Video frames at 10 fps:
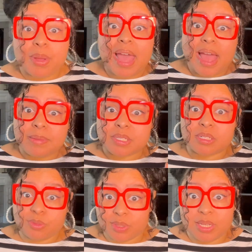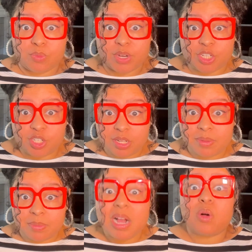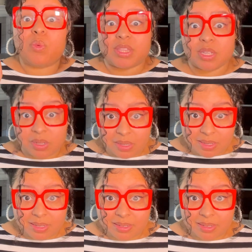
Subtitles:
but absolutely reach them with the hook.